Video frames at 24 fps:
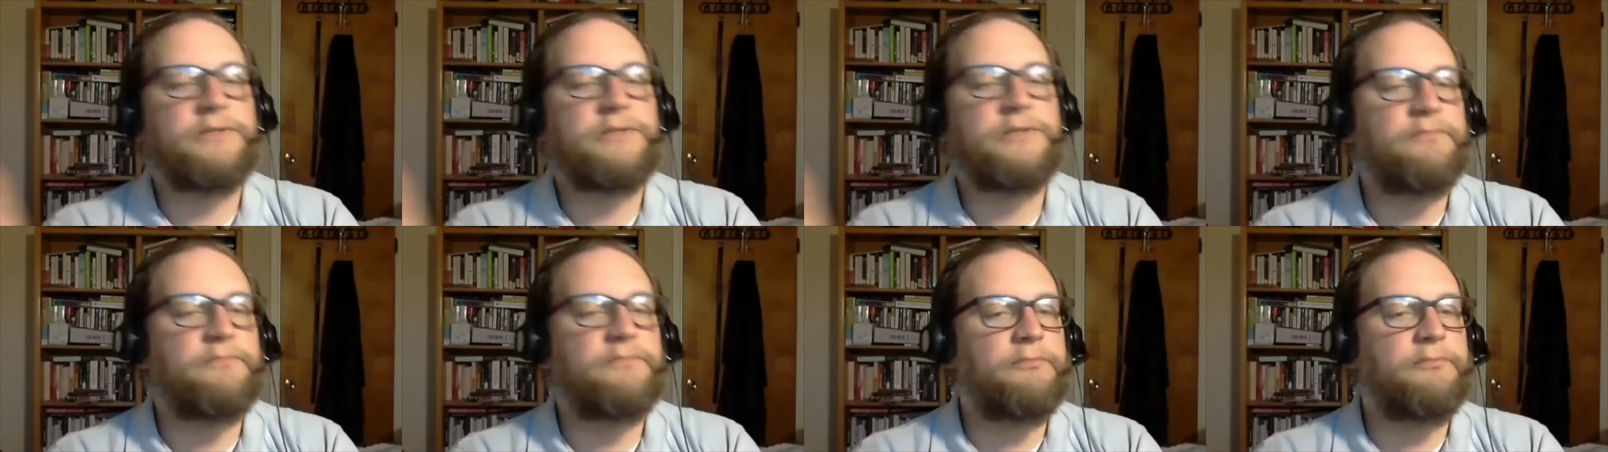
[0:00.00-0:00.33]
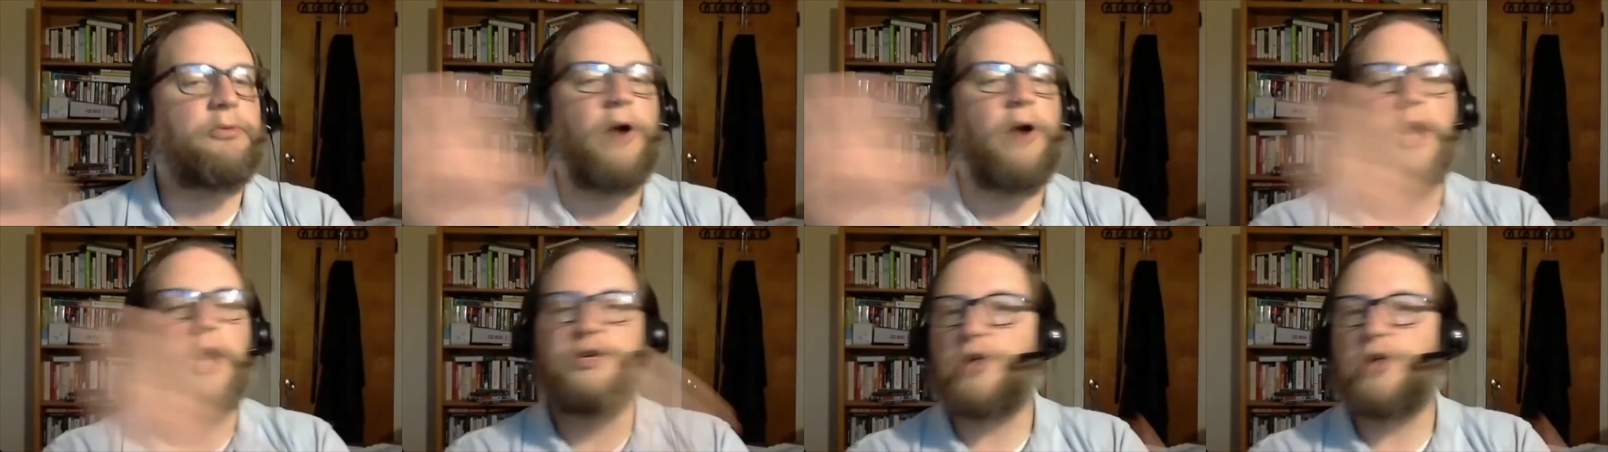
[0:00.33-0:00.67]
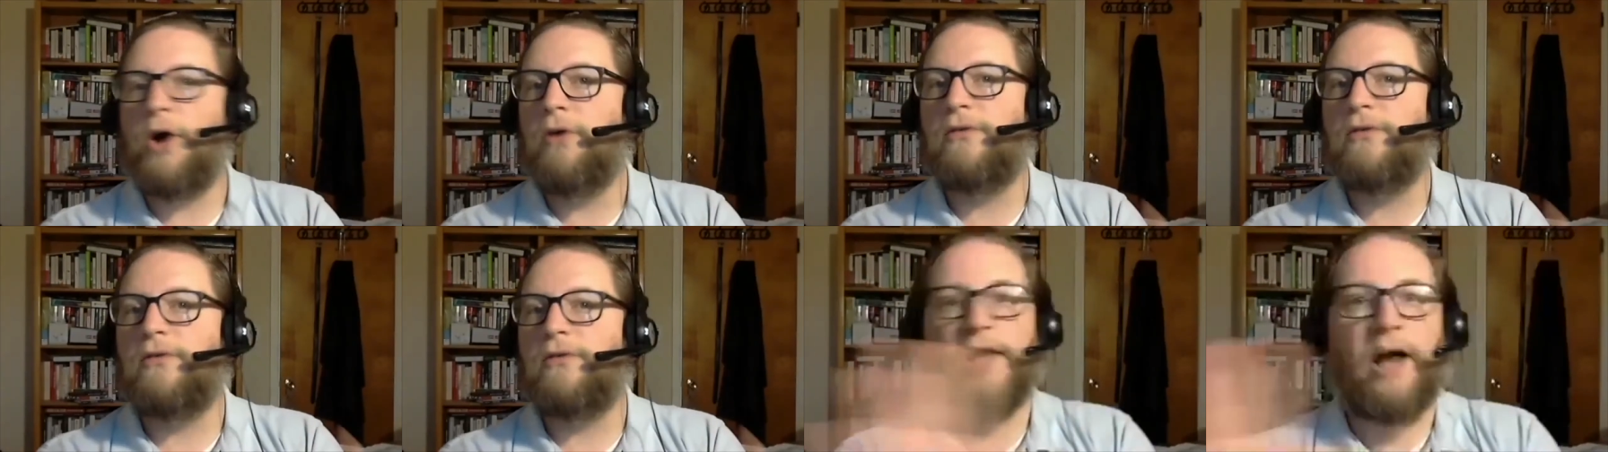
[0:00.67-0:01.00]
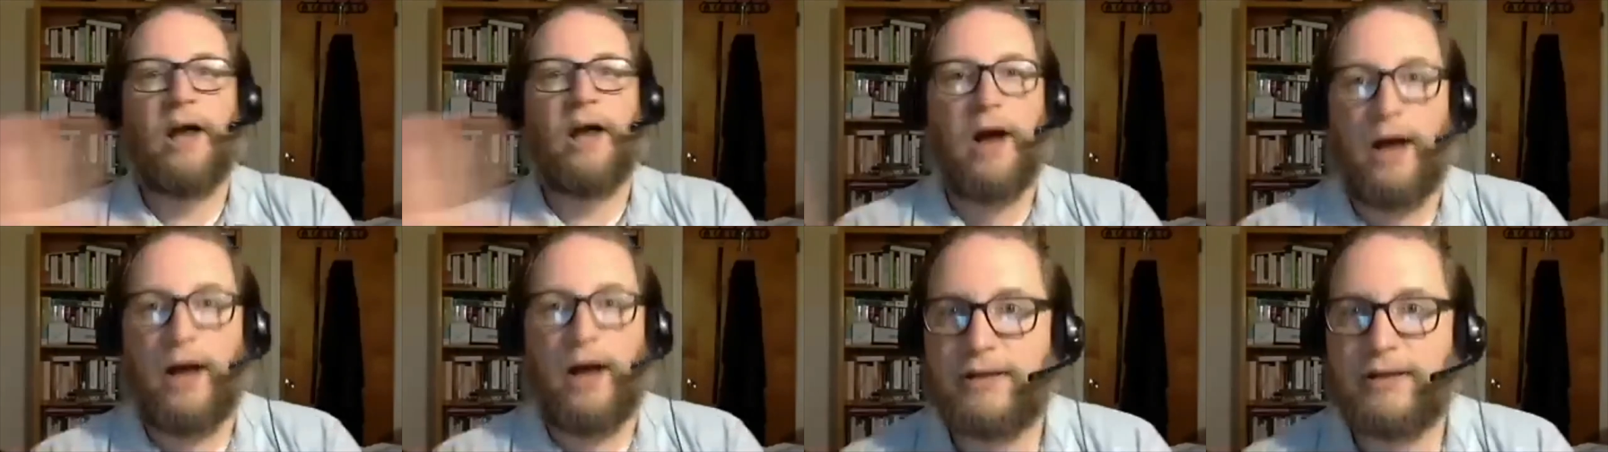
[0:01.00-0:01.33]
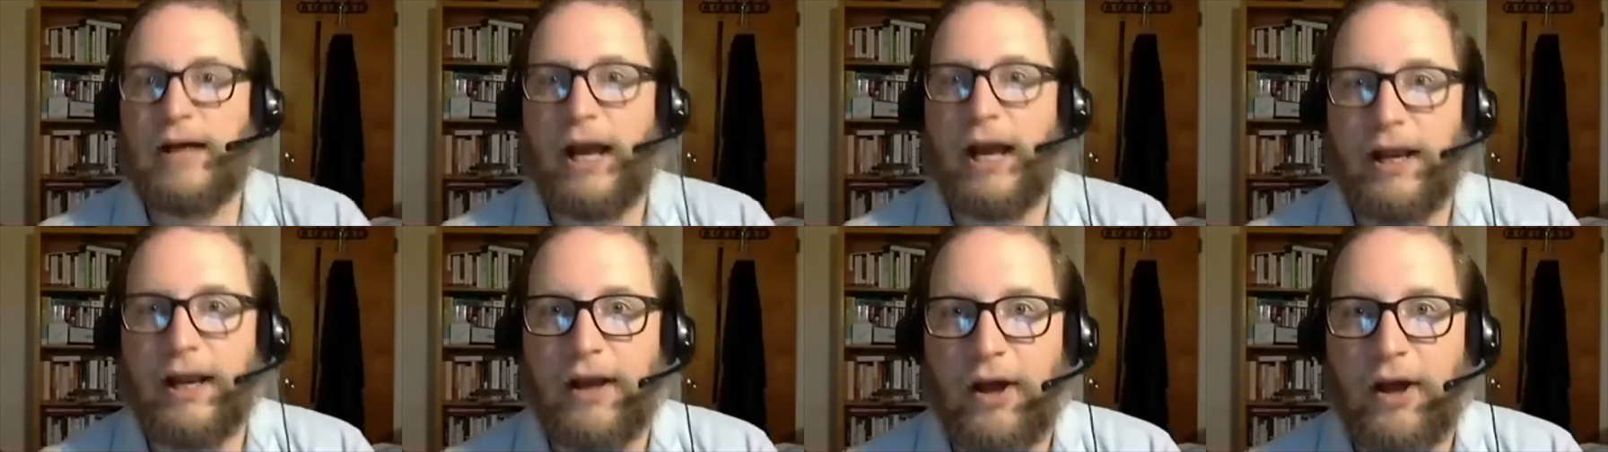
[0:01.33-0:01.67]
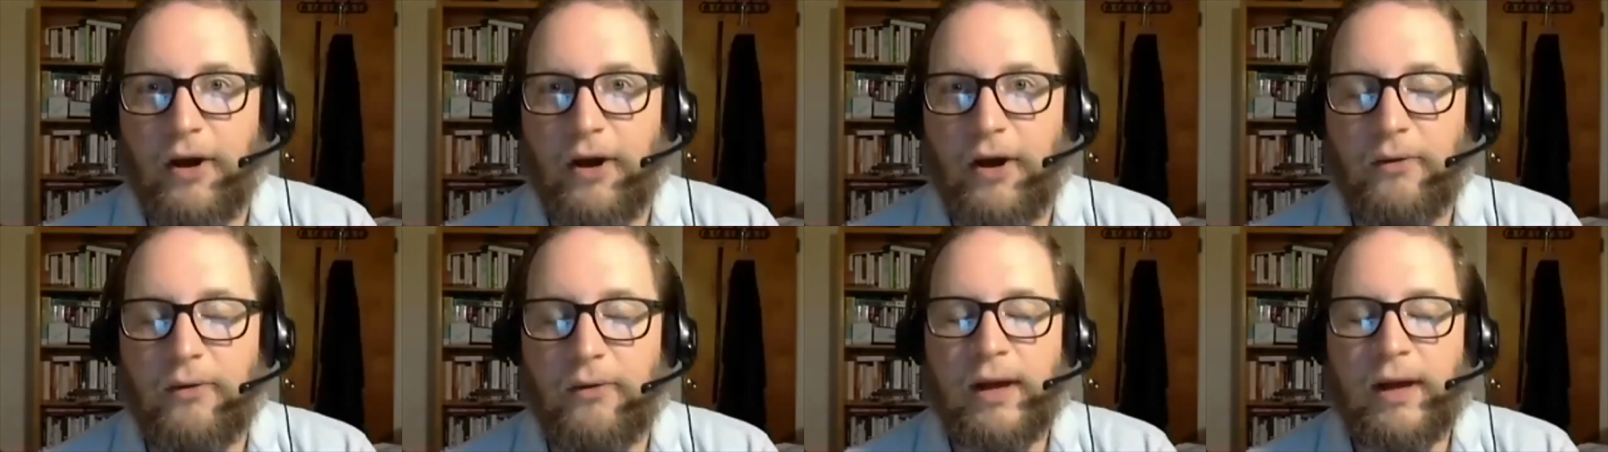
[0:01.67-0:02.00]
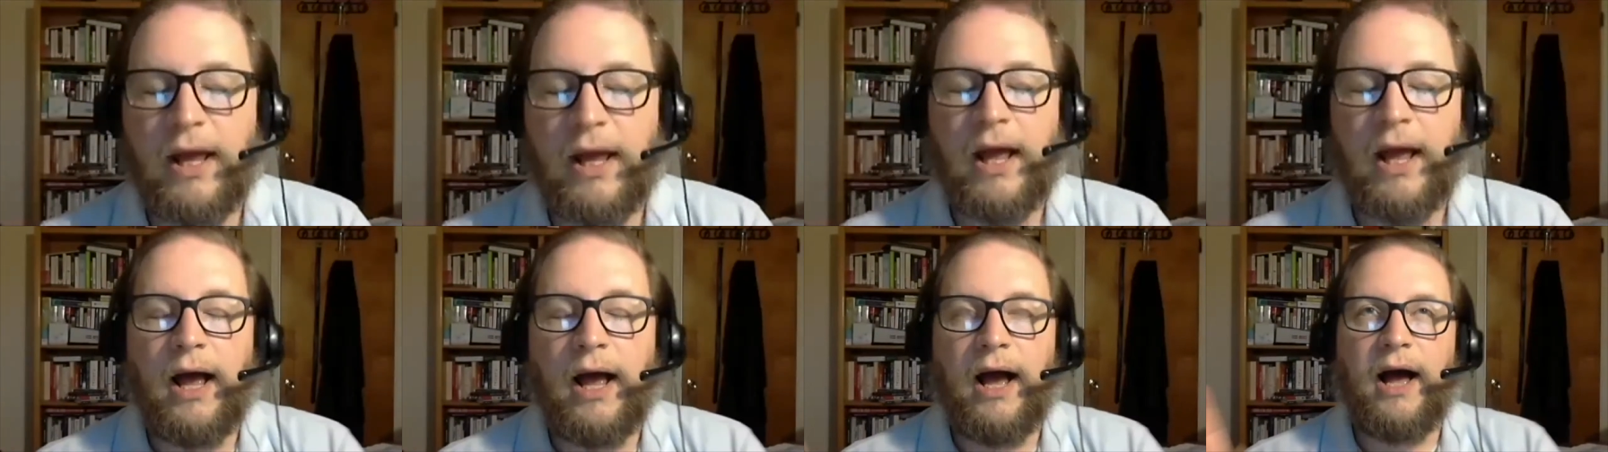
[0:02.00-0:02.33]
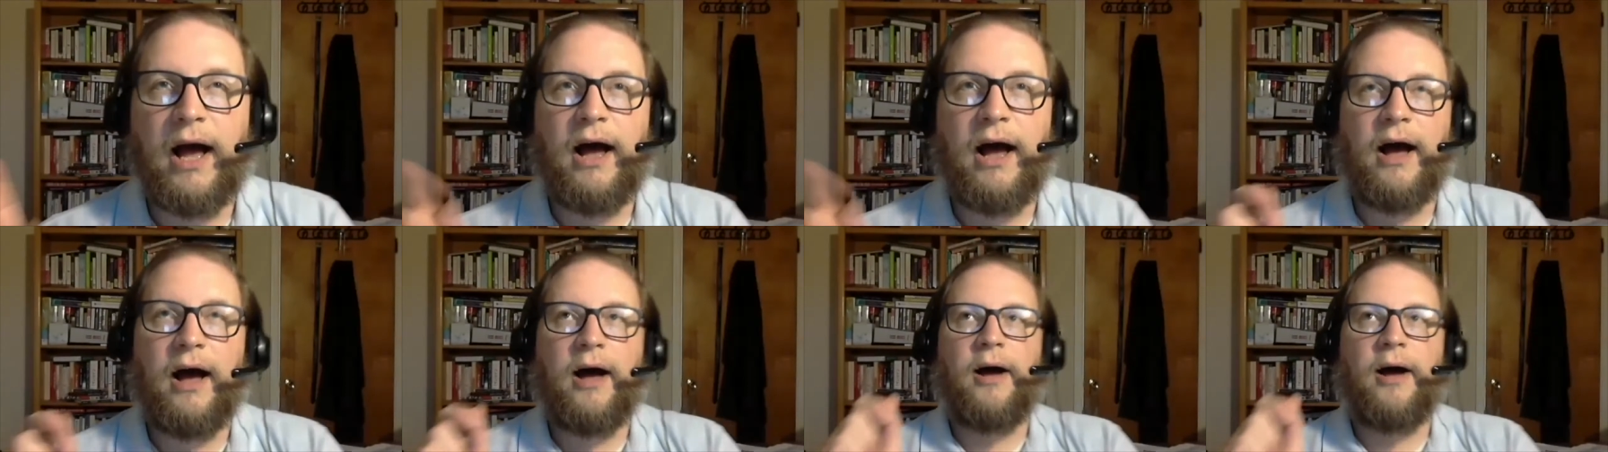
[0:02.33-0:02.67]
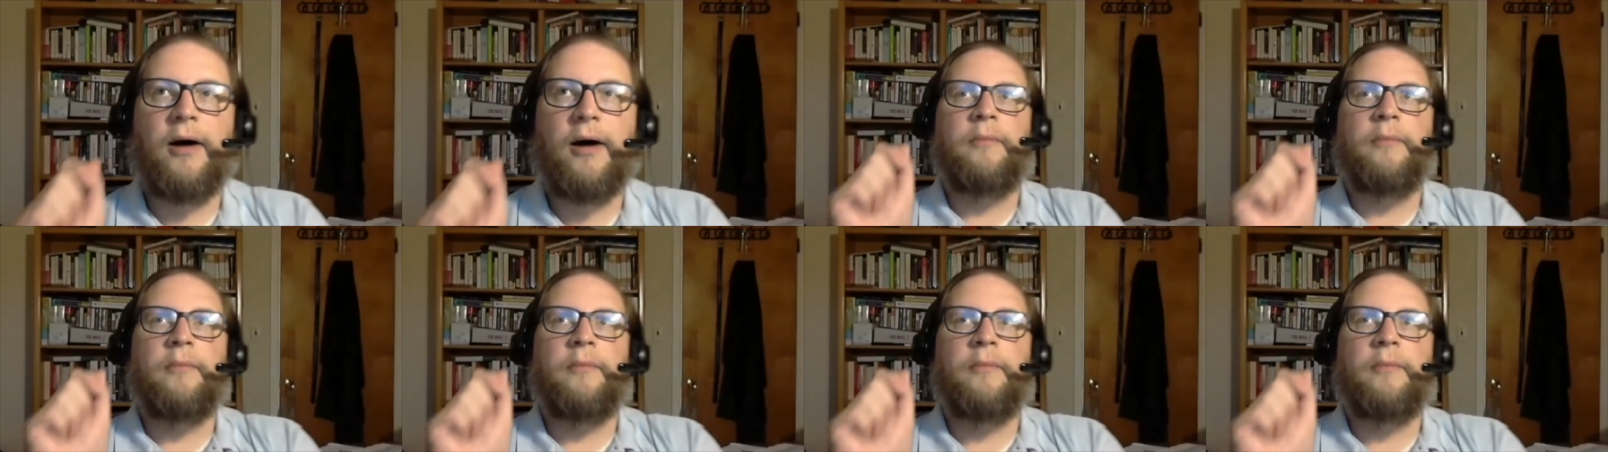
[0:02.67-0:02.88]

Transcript: brush over a lot, I know,